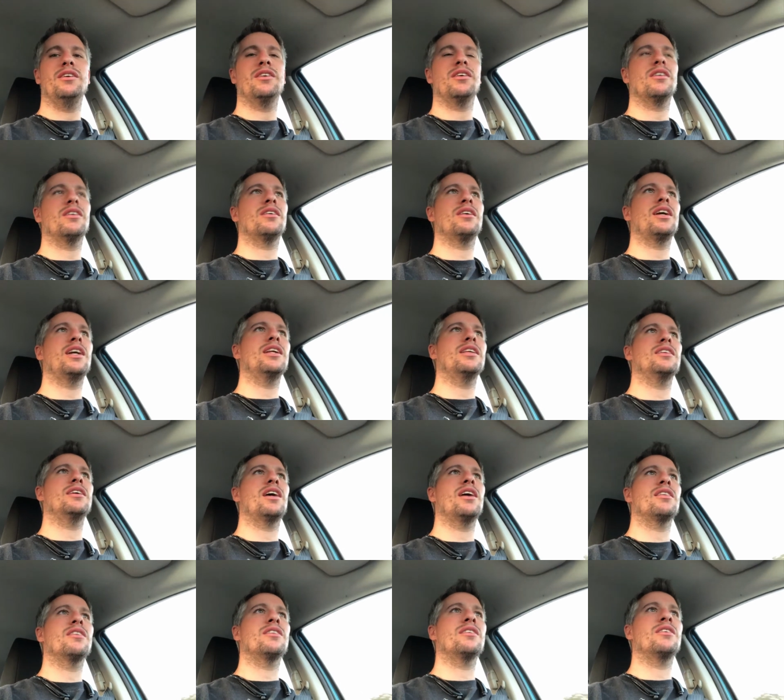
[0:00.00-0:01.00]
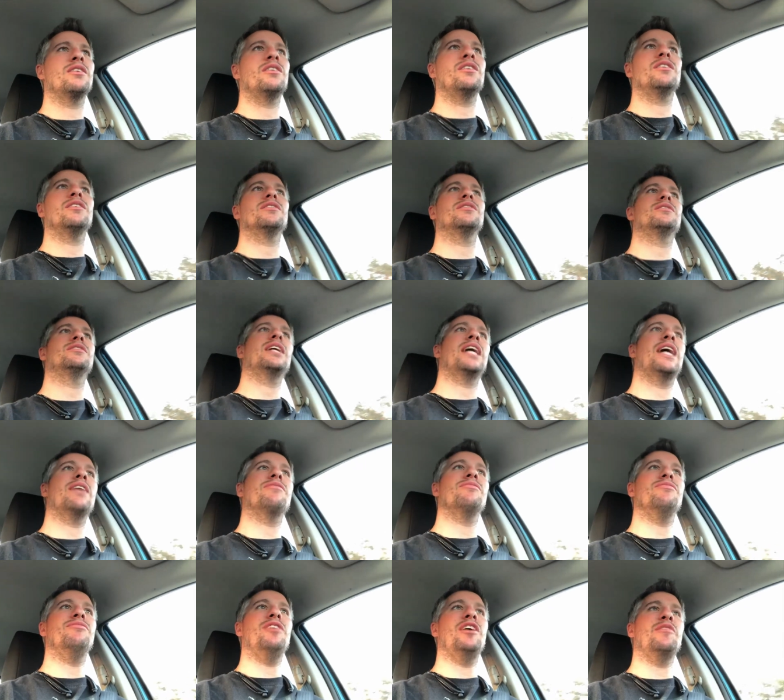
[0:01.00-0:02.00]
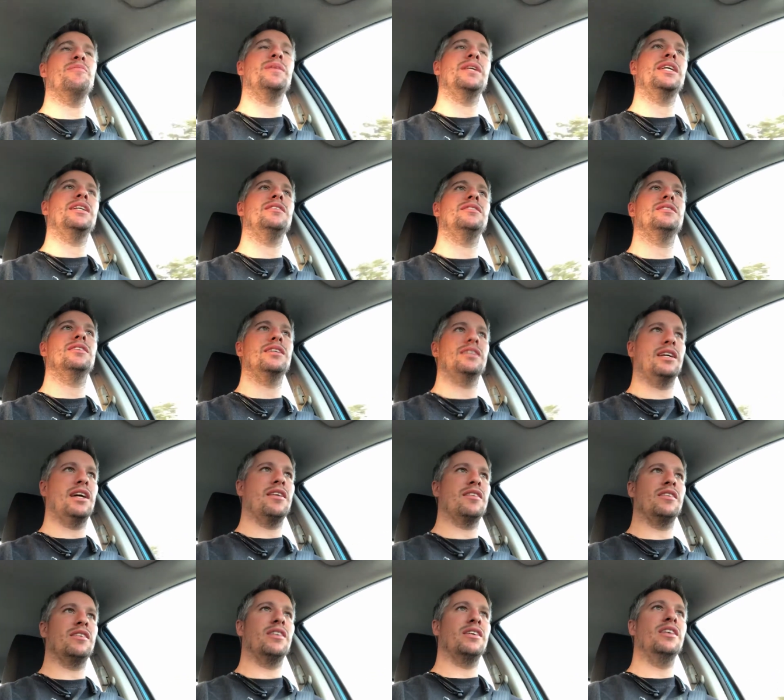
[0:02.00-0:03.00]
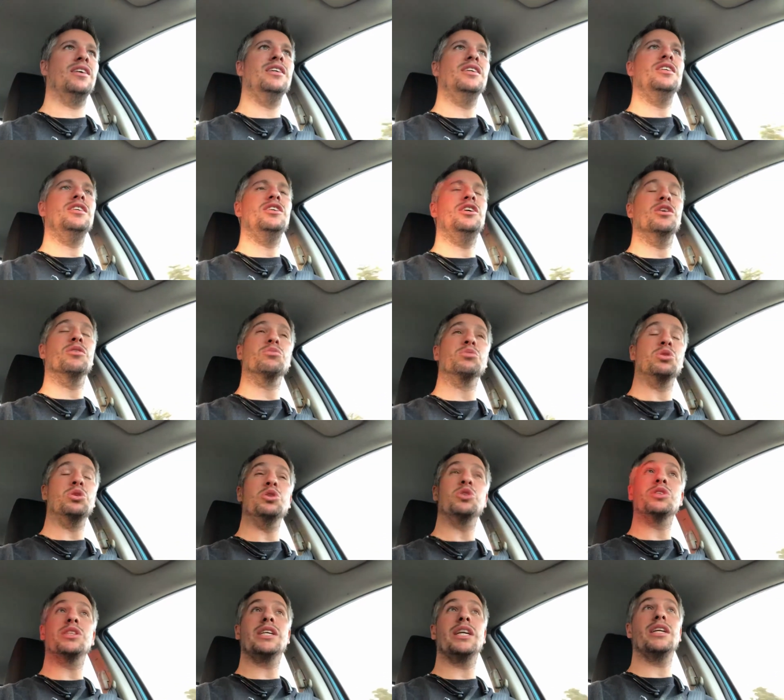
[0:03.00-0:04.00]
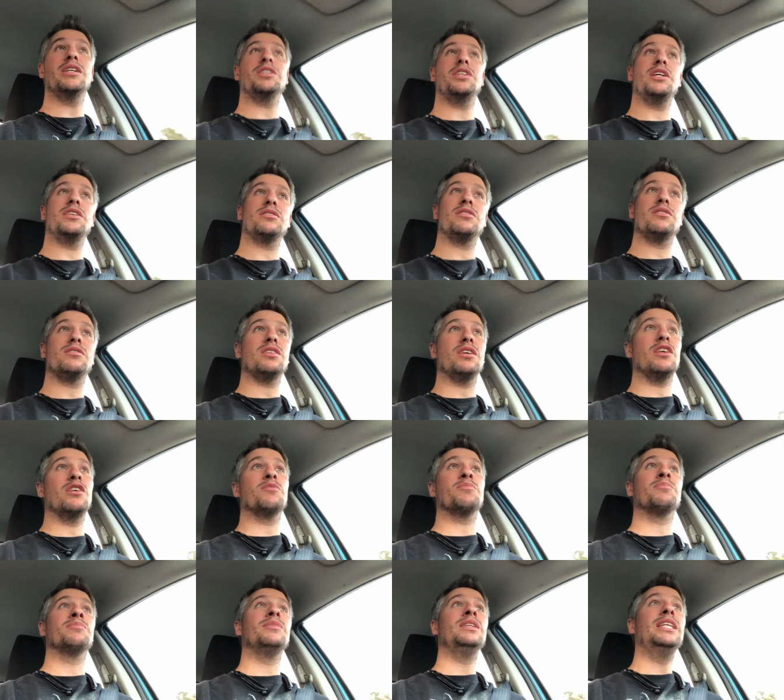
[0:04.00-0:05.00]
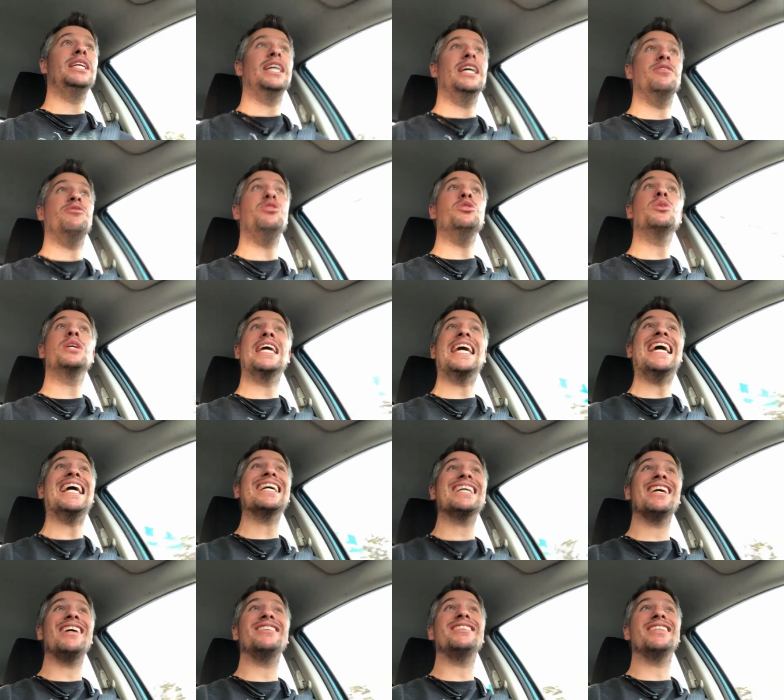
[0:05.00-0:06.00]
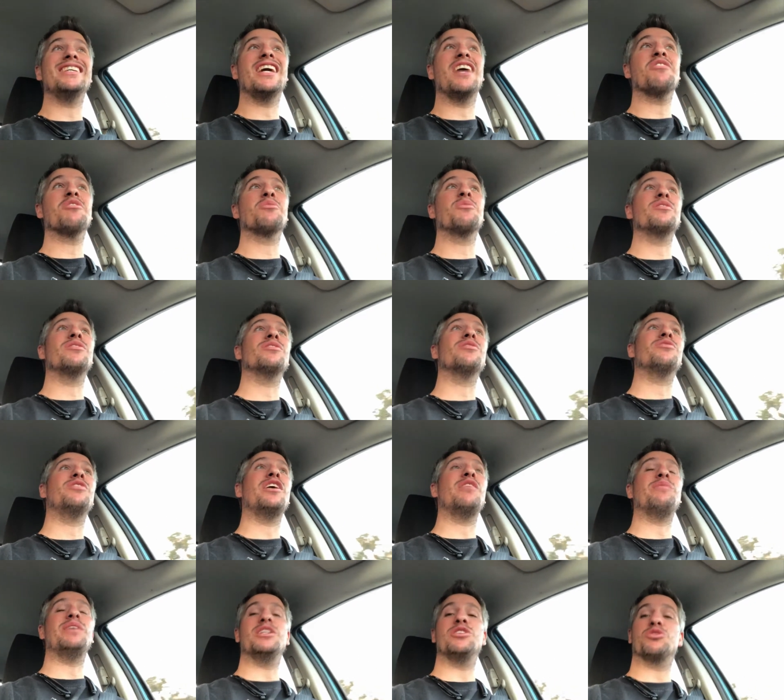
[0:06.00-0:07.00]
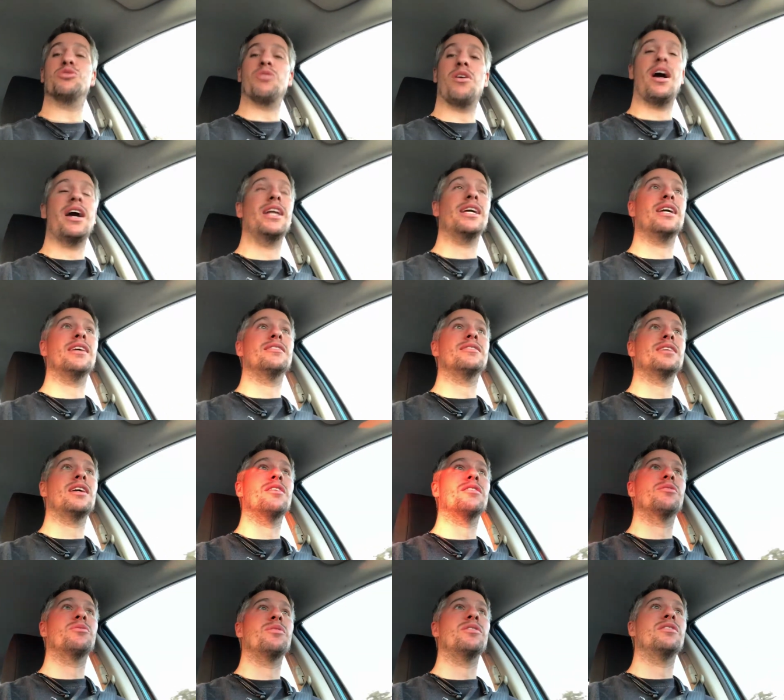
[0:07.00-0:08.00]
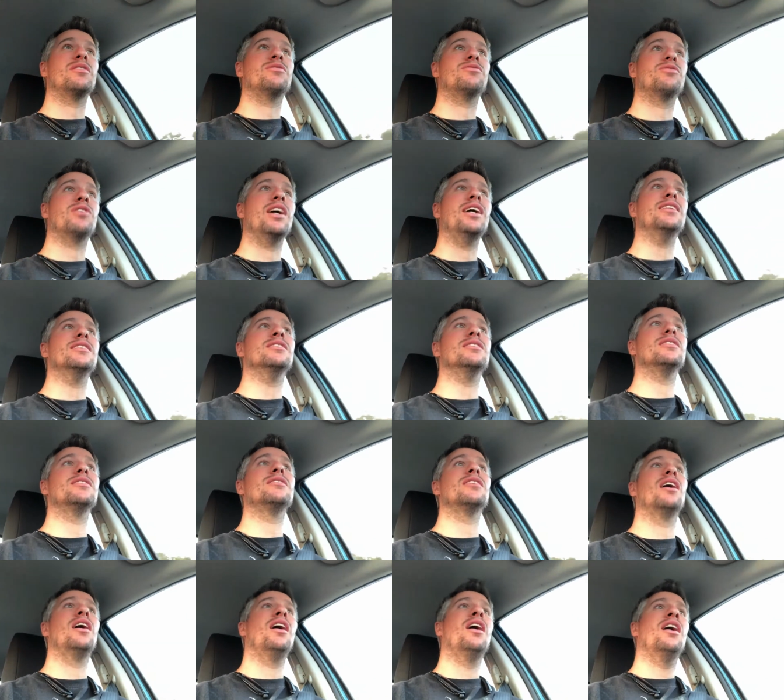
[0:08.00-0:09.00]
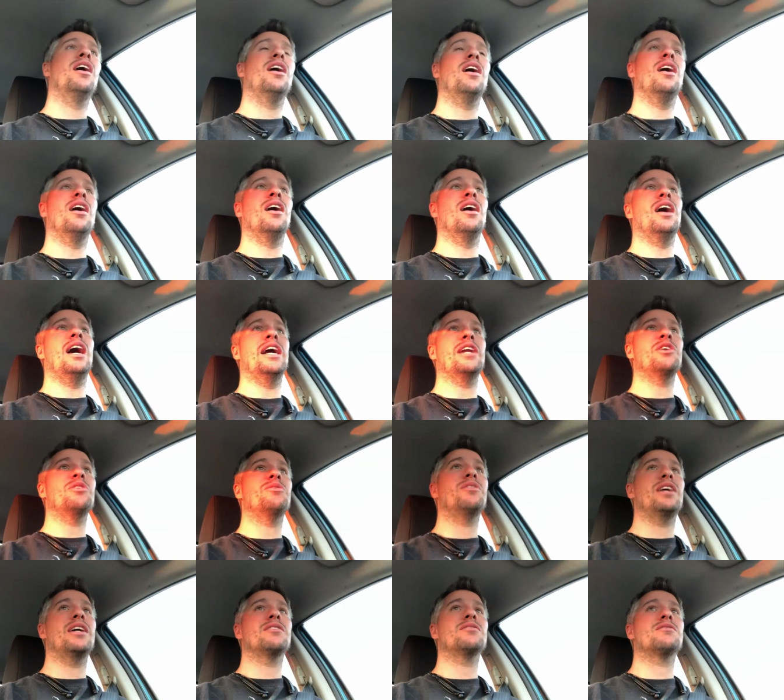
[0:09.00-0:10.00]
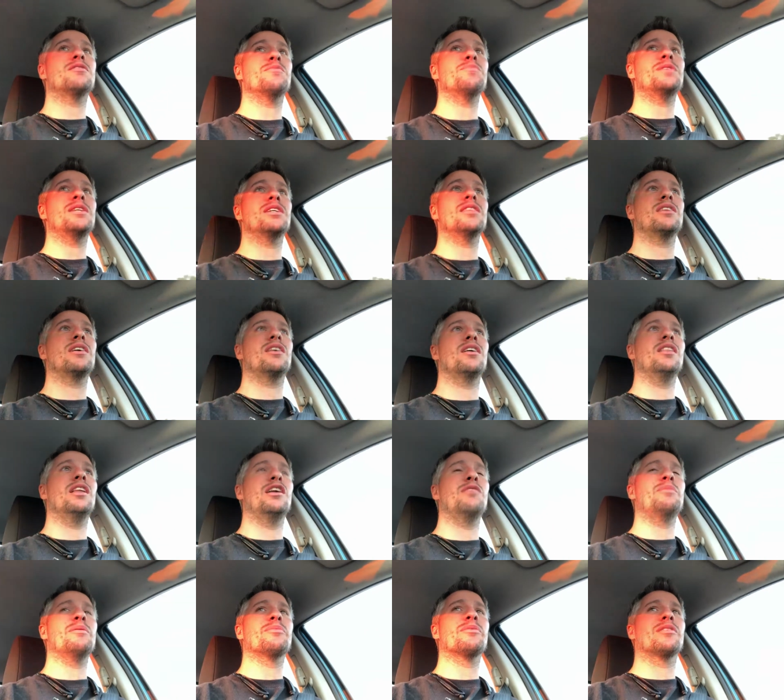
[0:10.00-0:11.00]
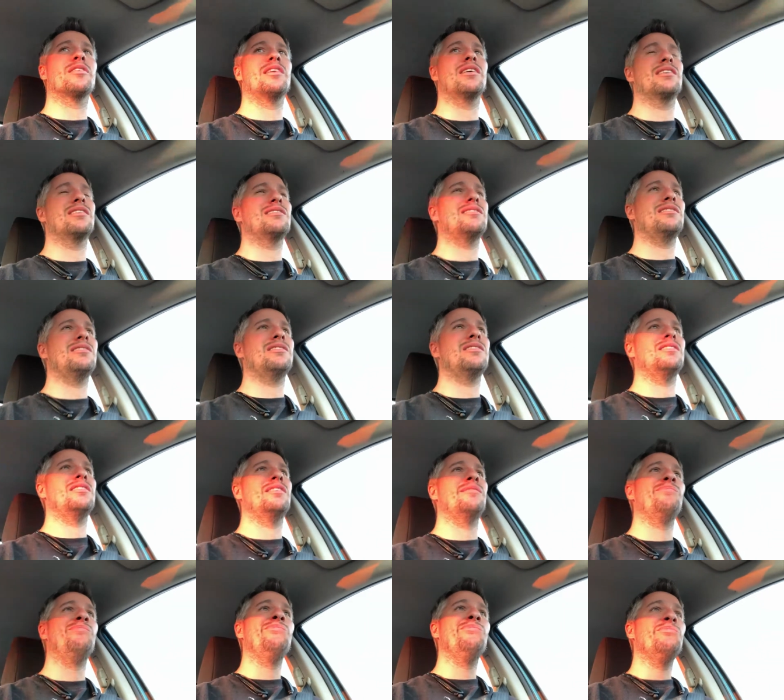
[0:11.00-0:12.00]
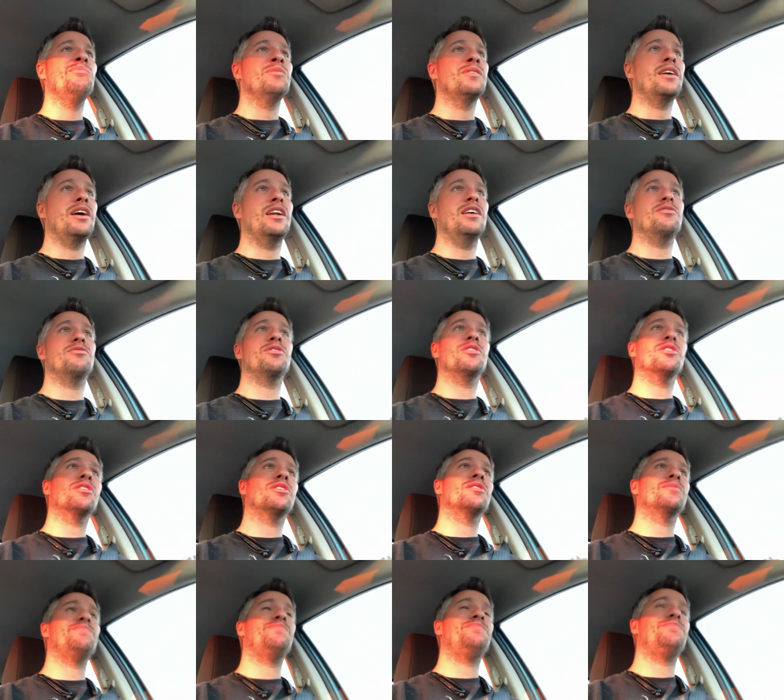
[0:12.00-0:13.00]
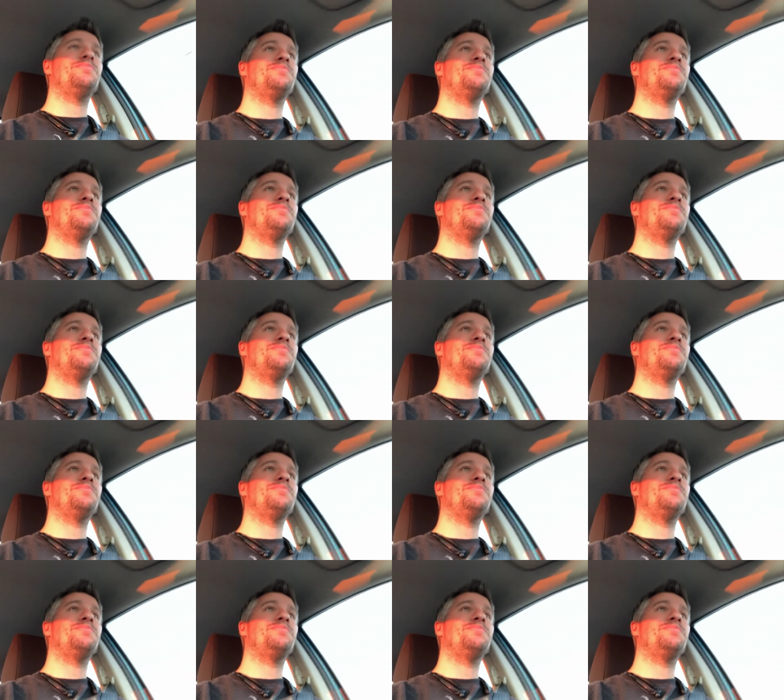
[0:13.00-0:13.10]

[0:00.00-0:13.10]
You're getting together to have family together. You don't usually get a chance to see them. If you can't get together with your family, try to get together with your friends. Uh, I know that's something that a lot of people are like, eh. and if you're,